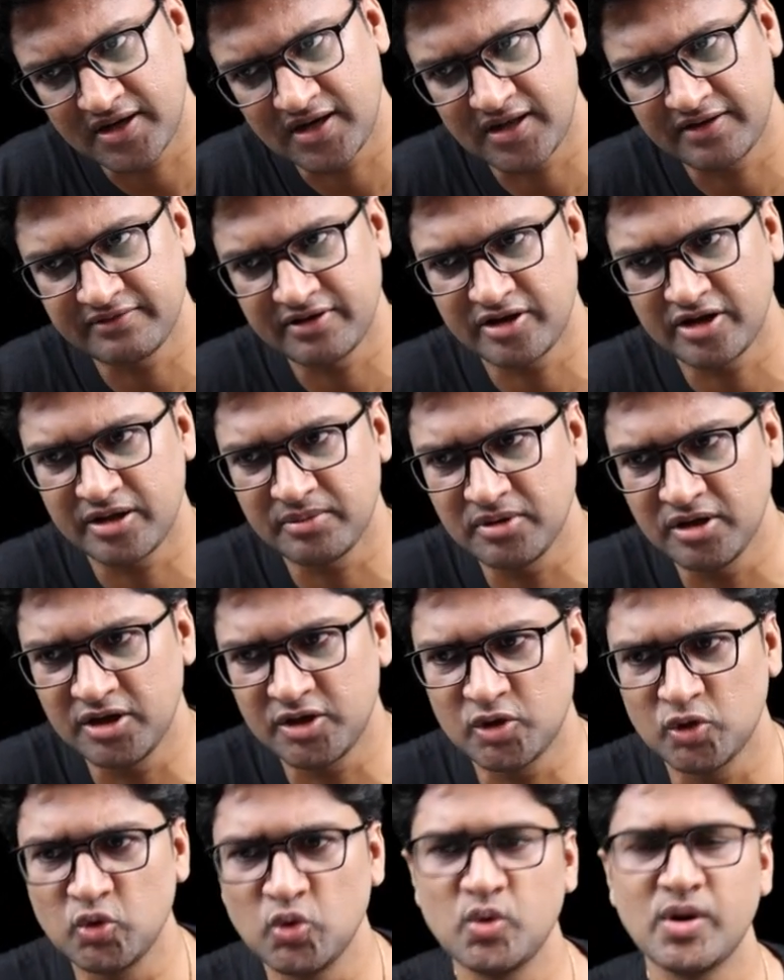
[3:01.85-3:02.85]
handling. When you're able
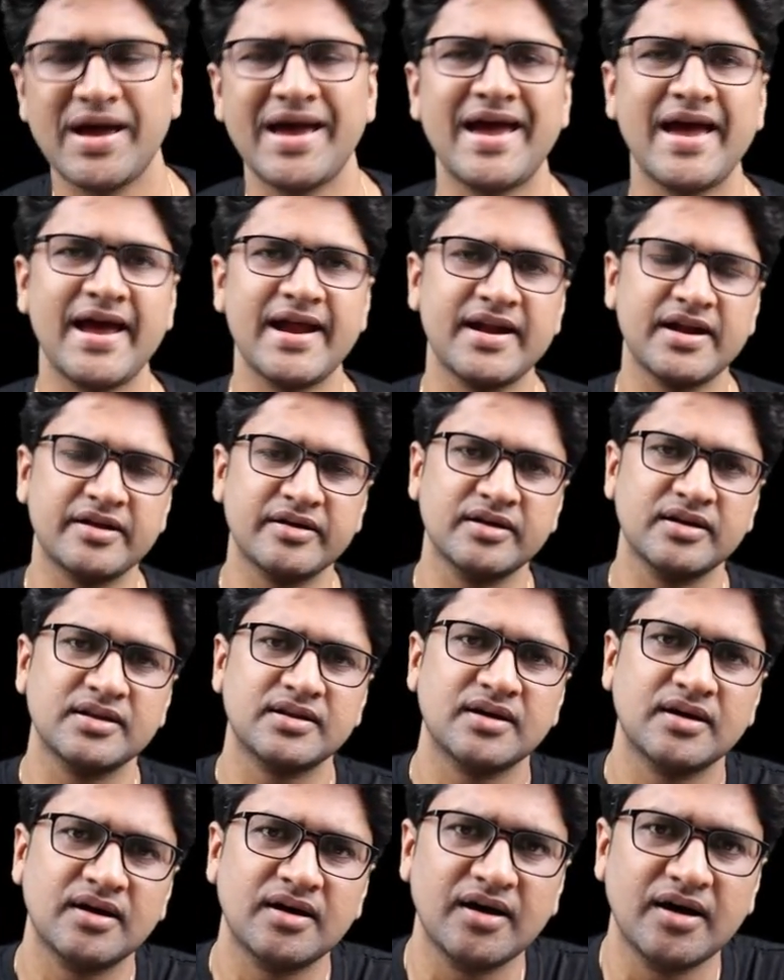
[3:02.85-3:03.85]
to handle
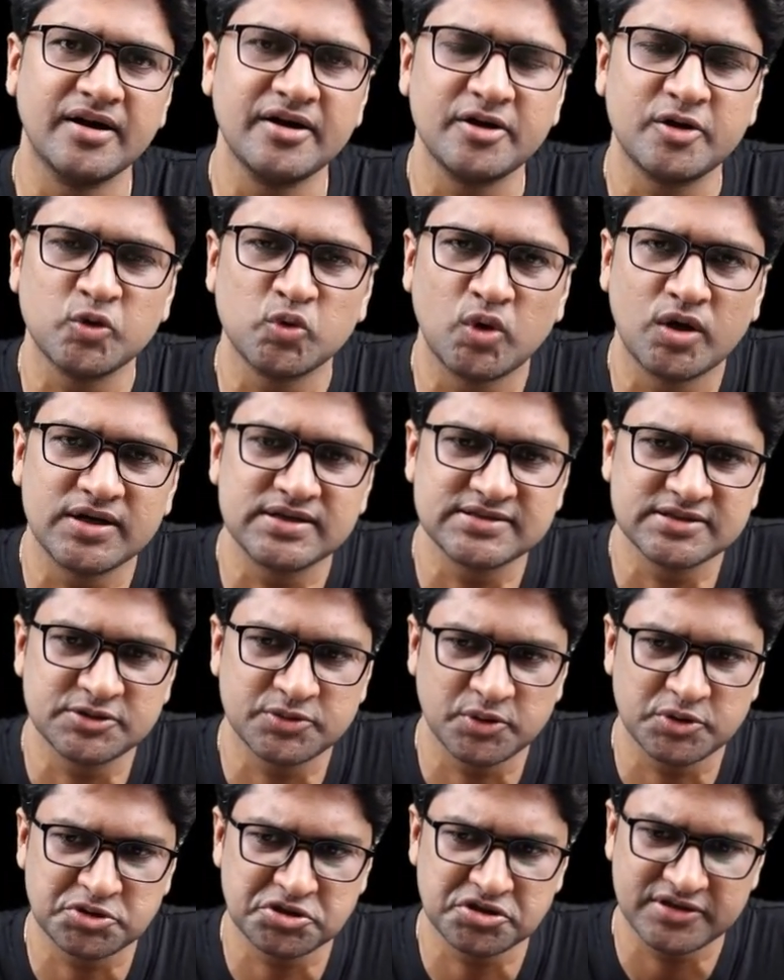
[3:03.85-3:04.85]
the untoward
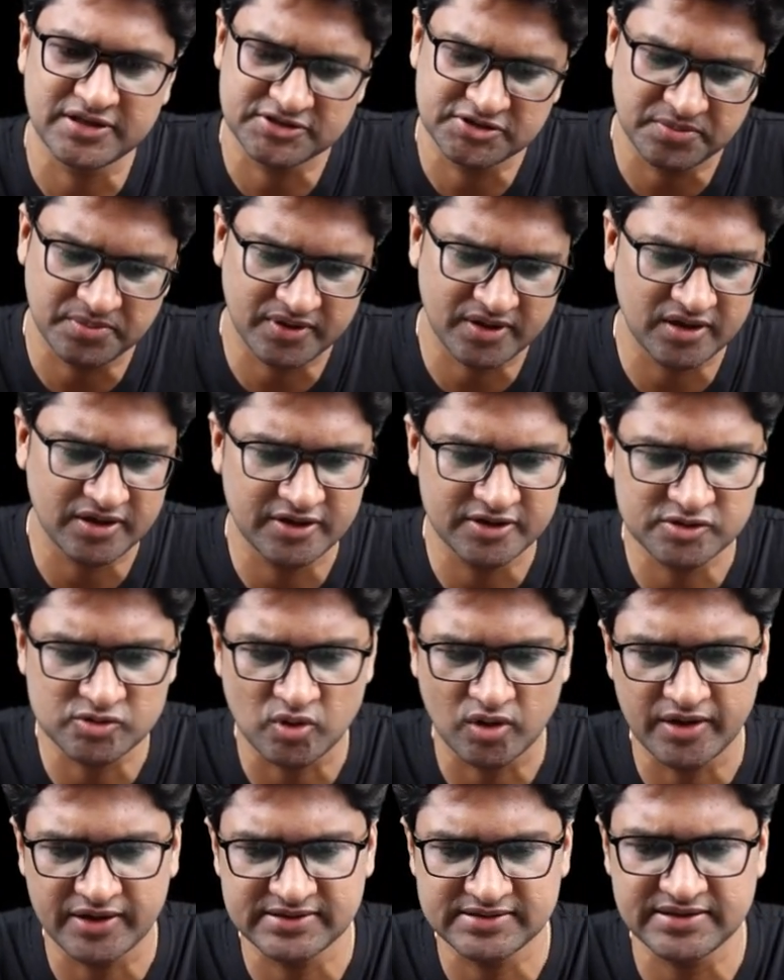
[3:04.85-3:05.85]
situation, that typically is
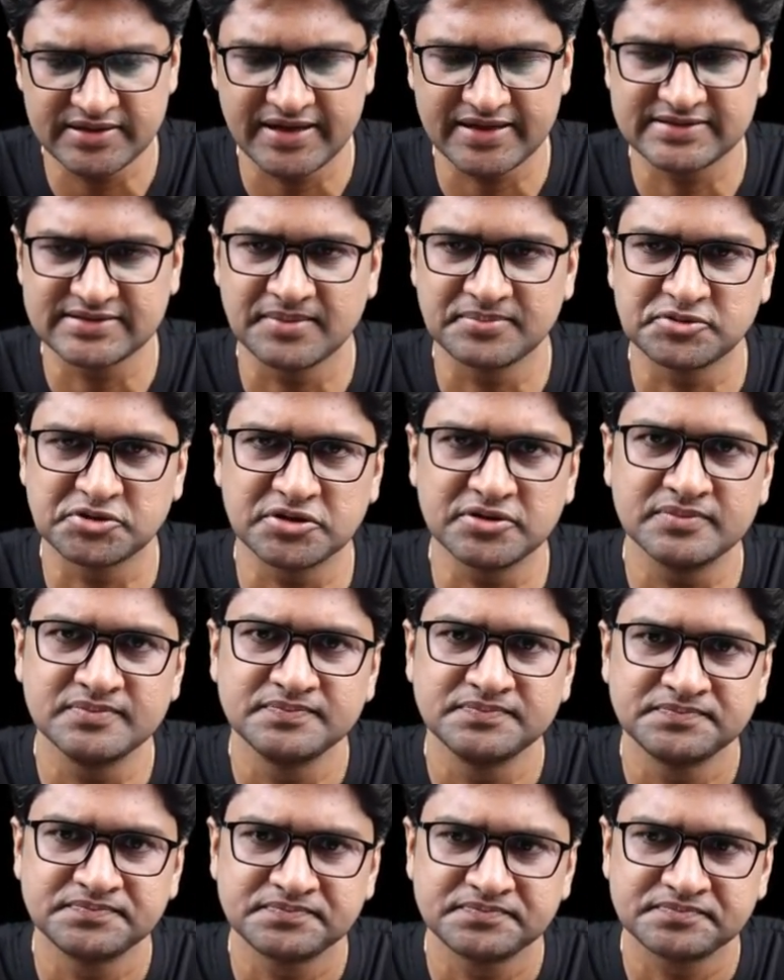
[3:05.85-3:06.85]
called as an exception
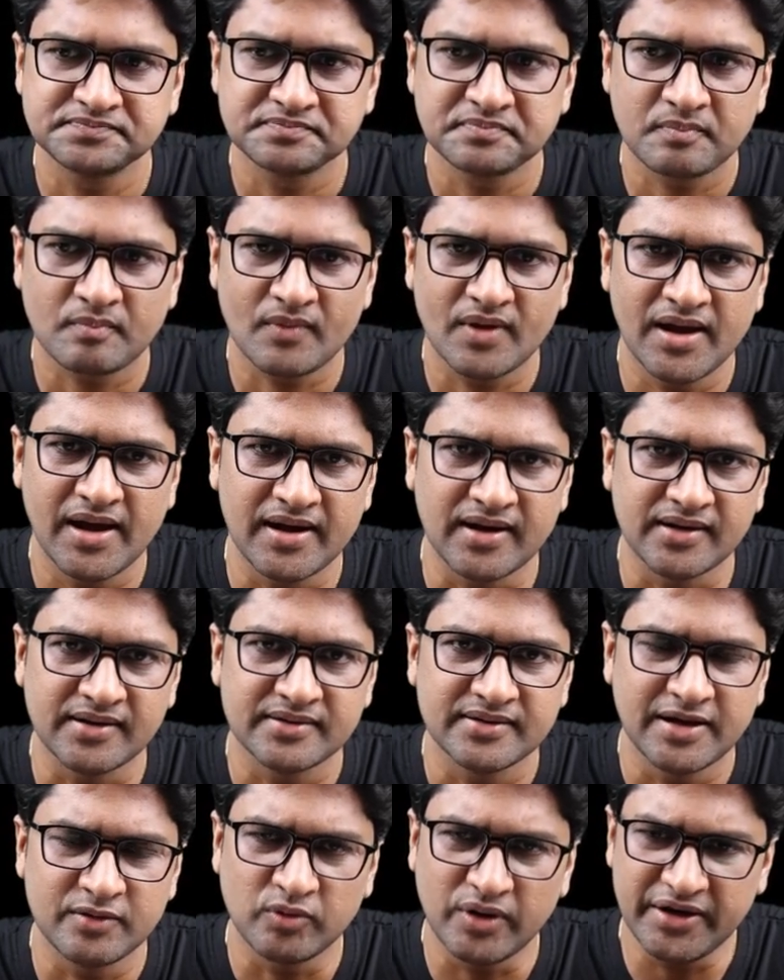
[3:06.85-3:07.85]
handling.
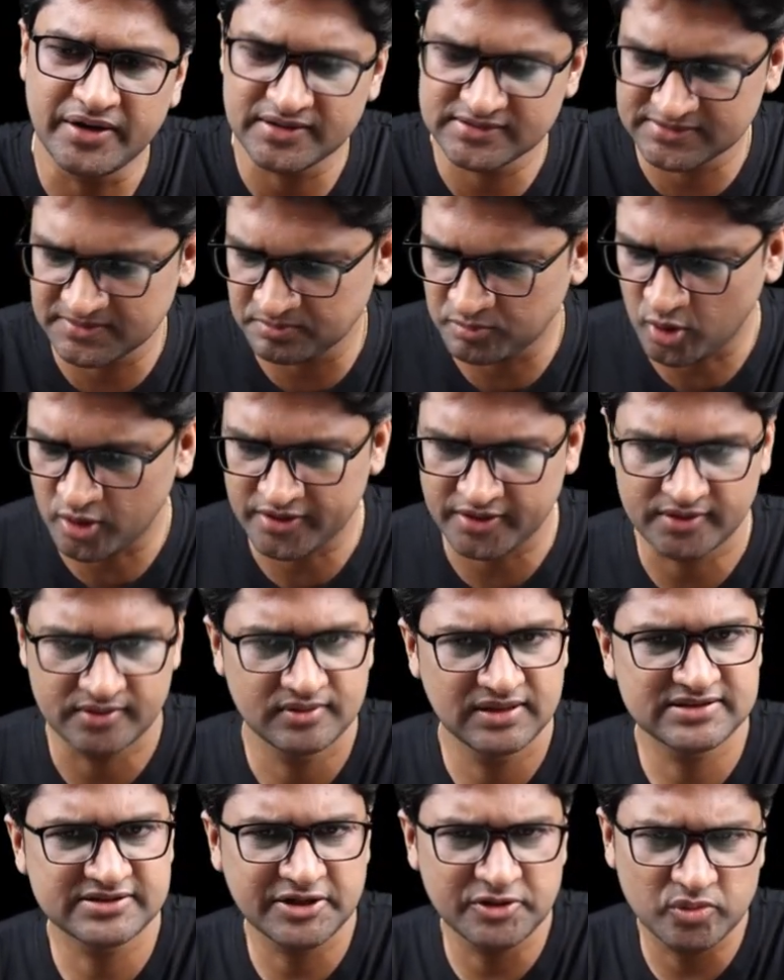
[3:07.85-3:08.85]
And why it is important?
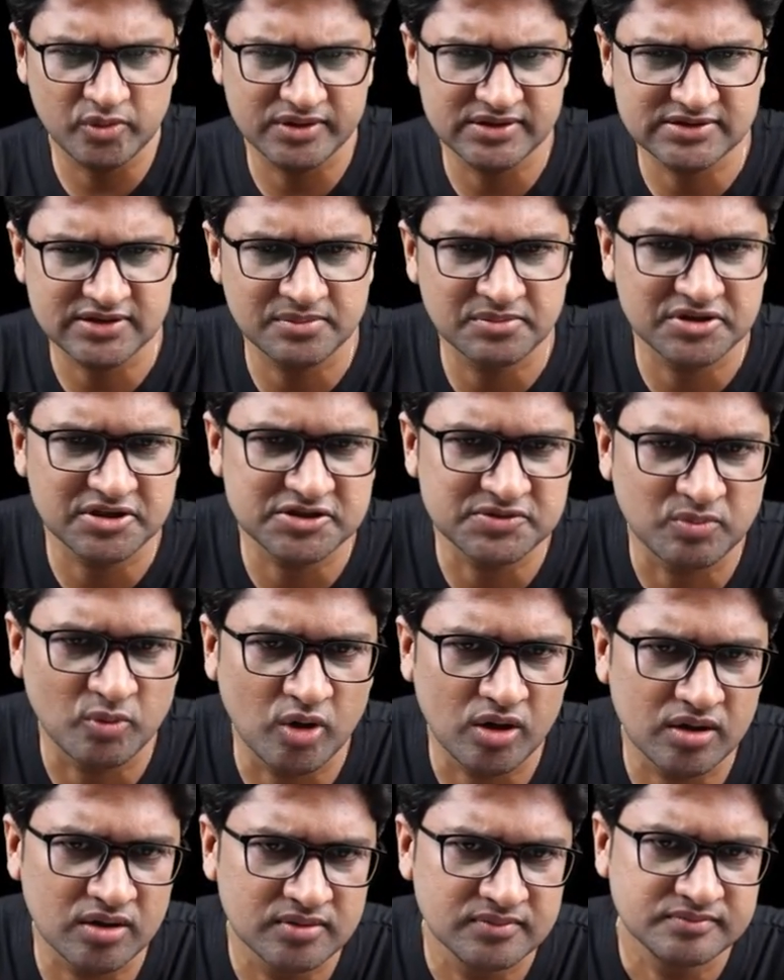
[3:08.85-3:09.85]
Let's try to understand with a
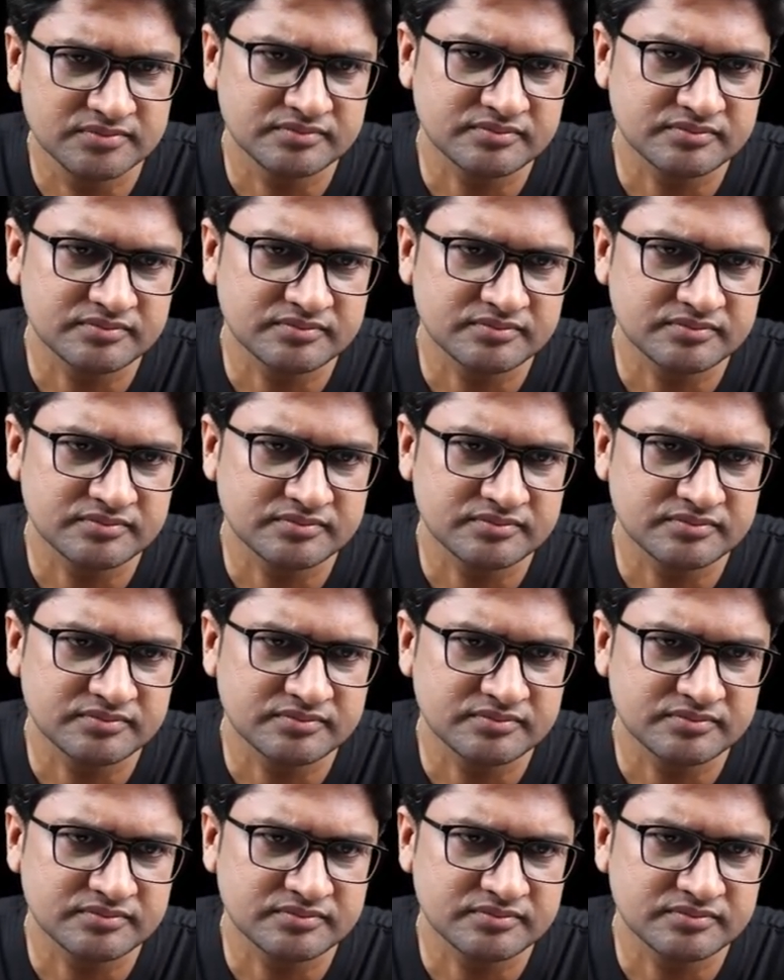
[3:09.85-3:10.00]
small